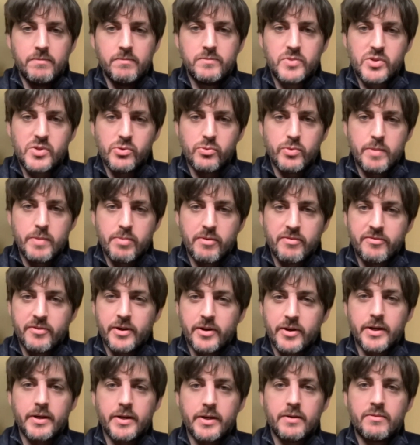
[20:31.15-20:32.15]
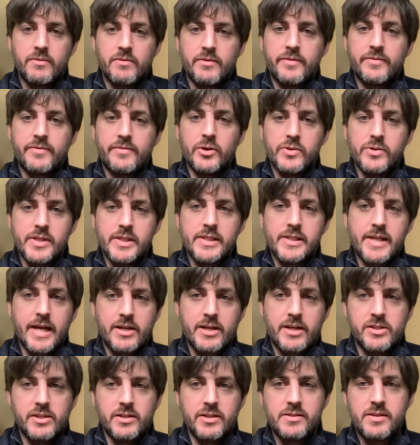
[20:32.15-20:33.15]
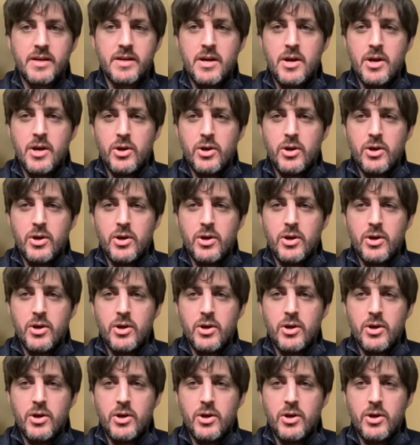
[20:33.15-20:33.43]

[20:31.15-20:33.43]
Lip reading: So we prefer frozen sections.